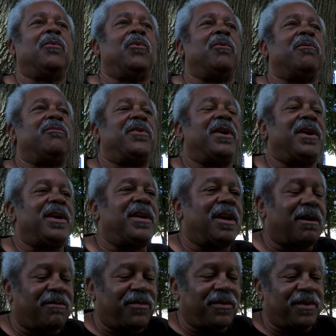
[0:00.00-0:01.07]
We were very
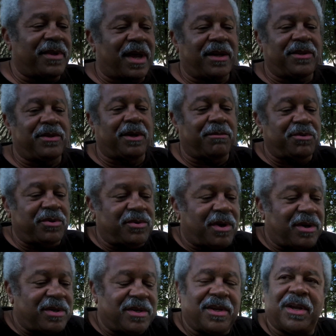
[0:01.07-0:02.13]
careful not to
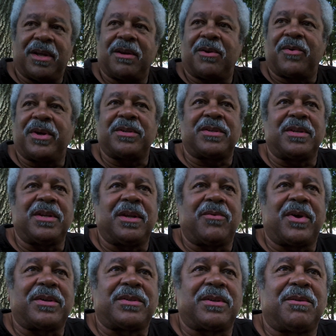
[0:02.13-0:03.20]
obstruct the ingress and
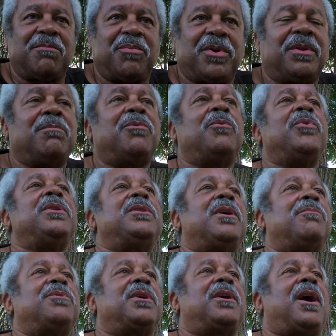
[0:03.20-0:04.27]
egress to the building, but we
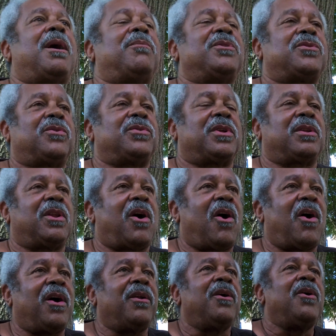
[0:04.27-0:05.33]
dumped the garbage on the
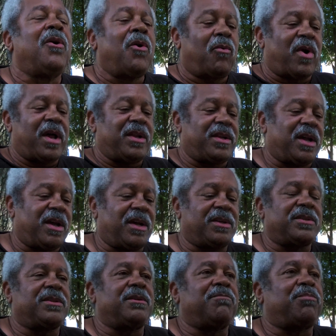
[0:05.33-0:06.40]
lawn right there
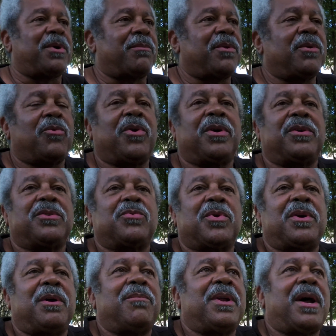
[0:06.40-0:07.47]
as the public workers were
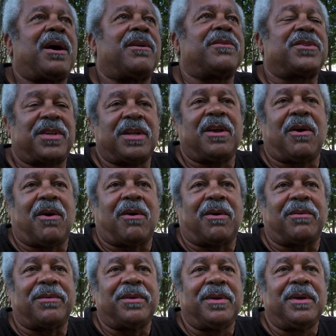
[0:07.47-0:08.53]
coming out of City Hall.
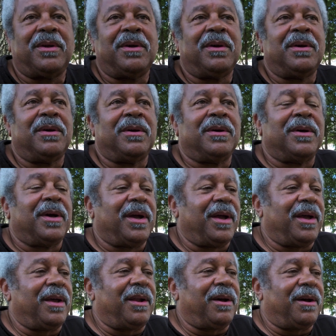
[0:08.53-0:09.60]

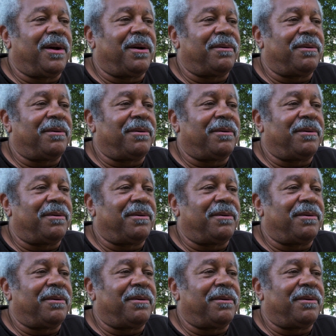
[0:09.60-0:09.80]
And